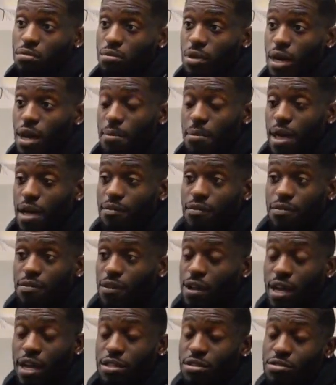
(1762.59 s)
But when I'm having
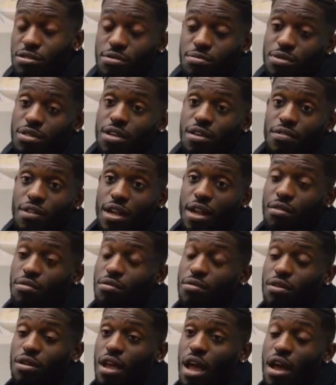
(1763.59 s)
fun, I do some stuff that I
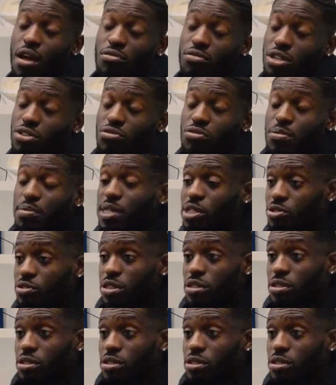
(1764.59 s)
only do in my dreams.